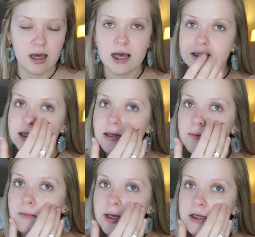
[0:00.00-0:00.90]
As in
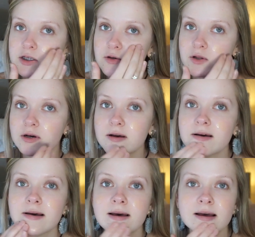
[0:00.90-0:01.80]
it makes you look
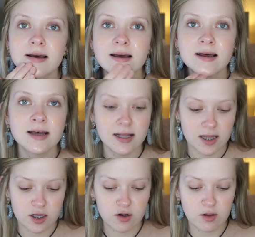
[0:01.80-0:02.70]

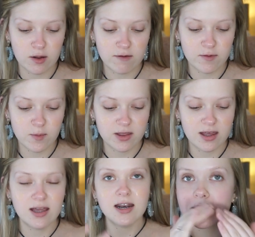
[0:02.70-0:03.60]
like you're glowing from
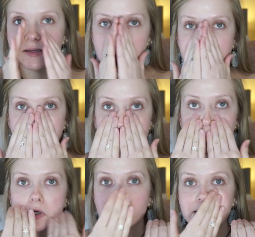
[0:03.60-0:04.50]
within. That smells
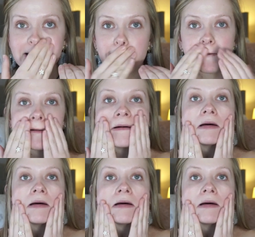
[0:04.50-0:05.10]
really good.